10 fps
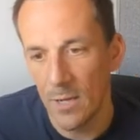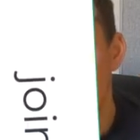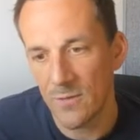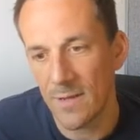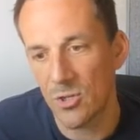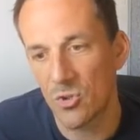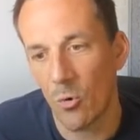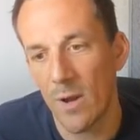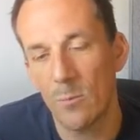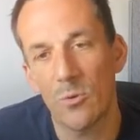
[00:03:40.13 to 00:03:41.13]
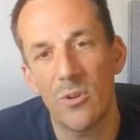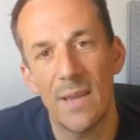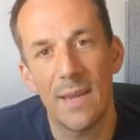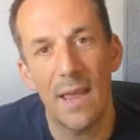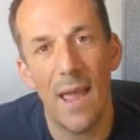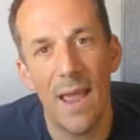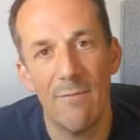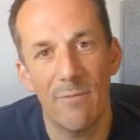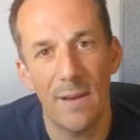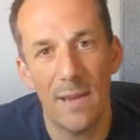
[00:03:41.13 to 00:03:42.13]
So that join will take
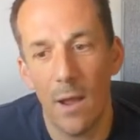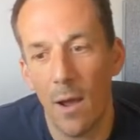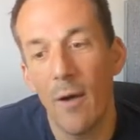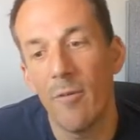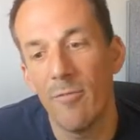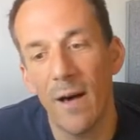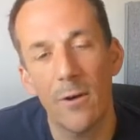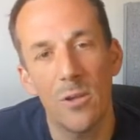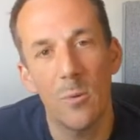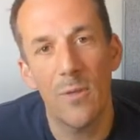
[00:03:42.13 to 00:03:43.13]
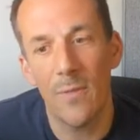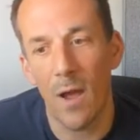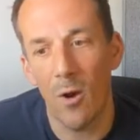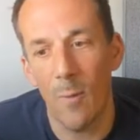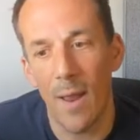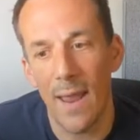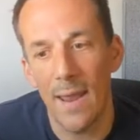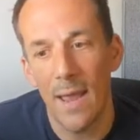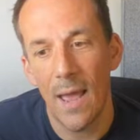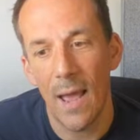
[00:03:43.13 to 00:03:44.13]
every value within that
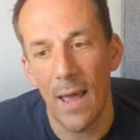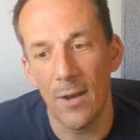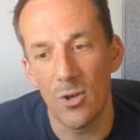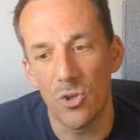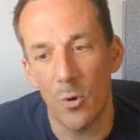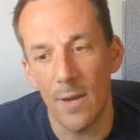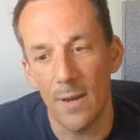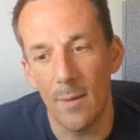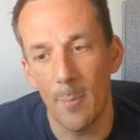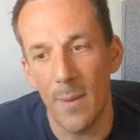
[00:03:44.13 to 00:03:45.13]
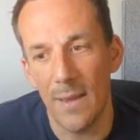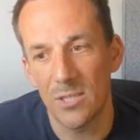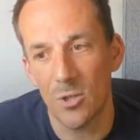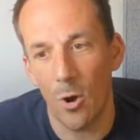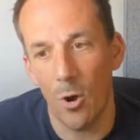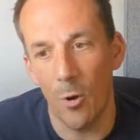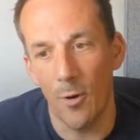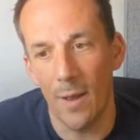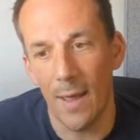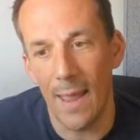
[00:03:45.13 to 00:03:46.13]
array and join it based
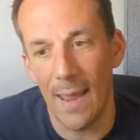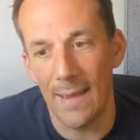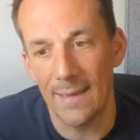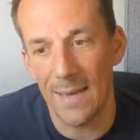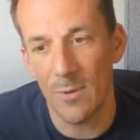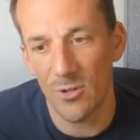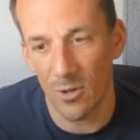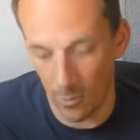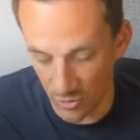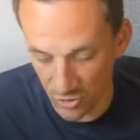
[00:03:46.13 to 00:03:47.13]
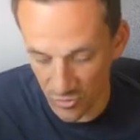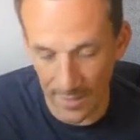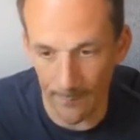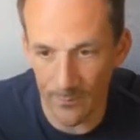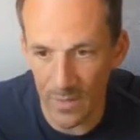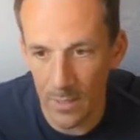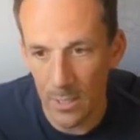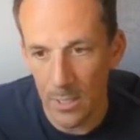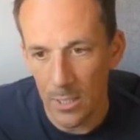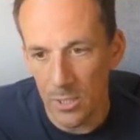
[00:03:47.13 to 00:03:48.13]
on a delimiter or string.
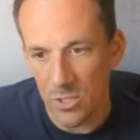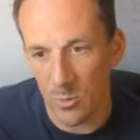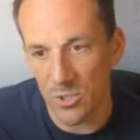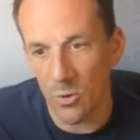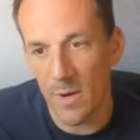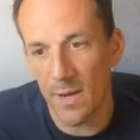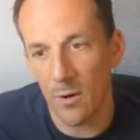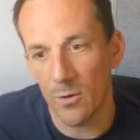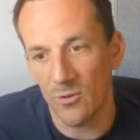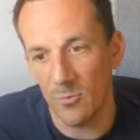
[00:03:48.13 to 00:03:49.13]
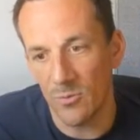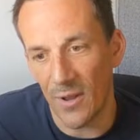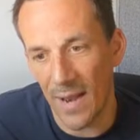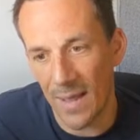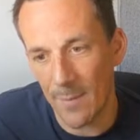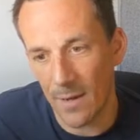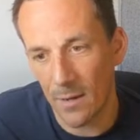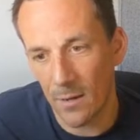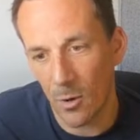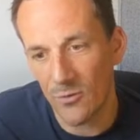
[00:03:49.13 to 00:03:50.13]
So we're joining on some
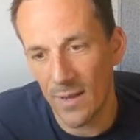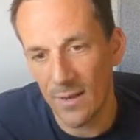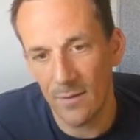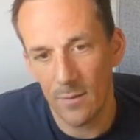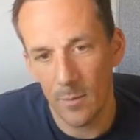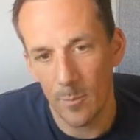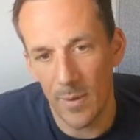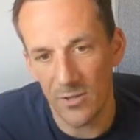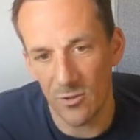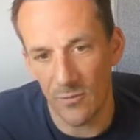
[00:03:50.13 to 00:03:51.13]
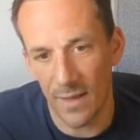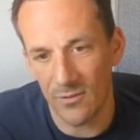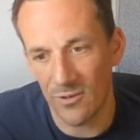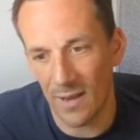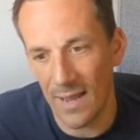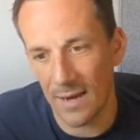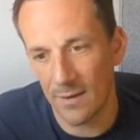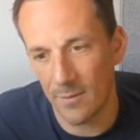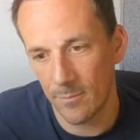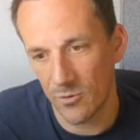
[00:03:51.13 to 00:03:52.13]
dynamic content based on that
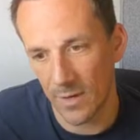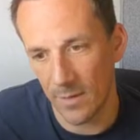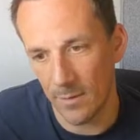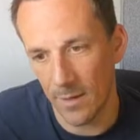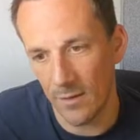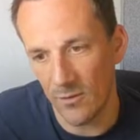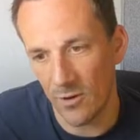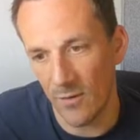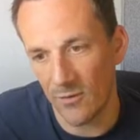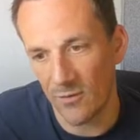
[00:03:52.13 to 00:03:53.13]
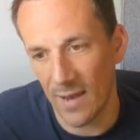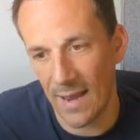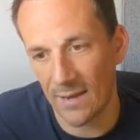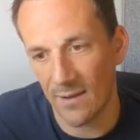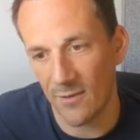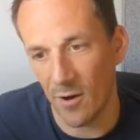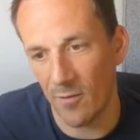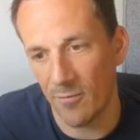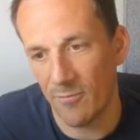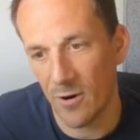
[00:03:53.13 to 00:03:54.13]
select. So I can insert the select as our
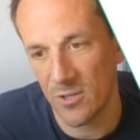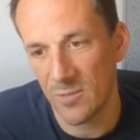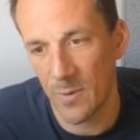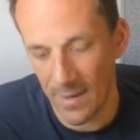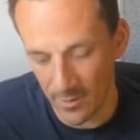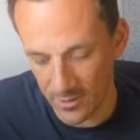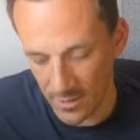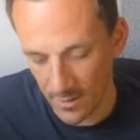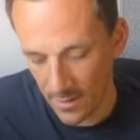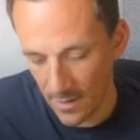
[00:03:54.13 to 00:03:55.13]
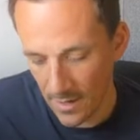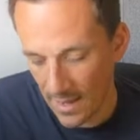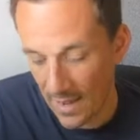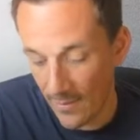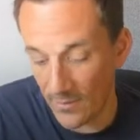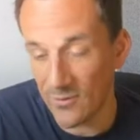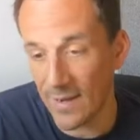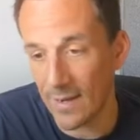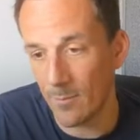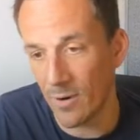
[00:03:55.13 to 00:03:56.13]
first parameter, and the
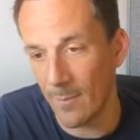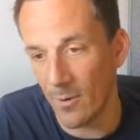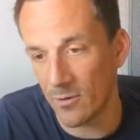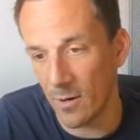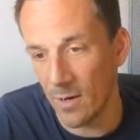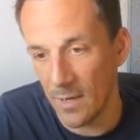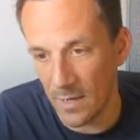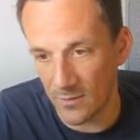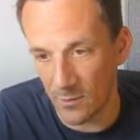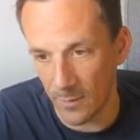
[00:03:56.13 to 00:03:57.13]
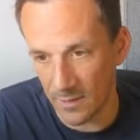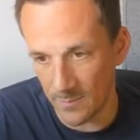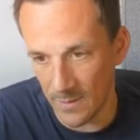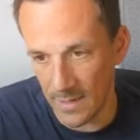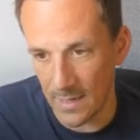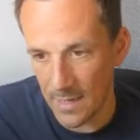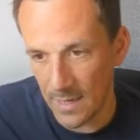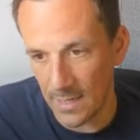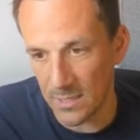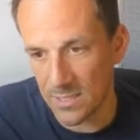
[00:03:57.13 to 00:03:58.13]
second parameter is going to be
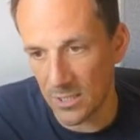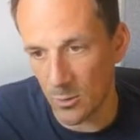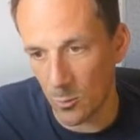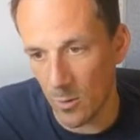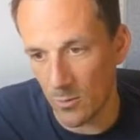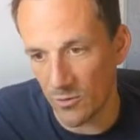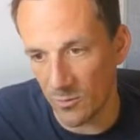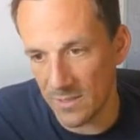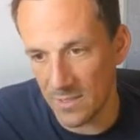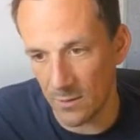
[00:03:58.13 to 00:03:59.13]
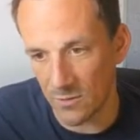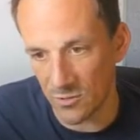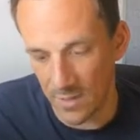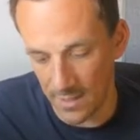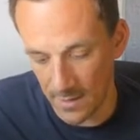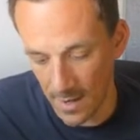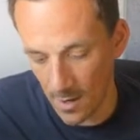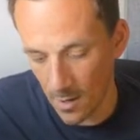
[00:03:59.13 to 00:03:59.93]
in single quotes that we see on screen there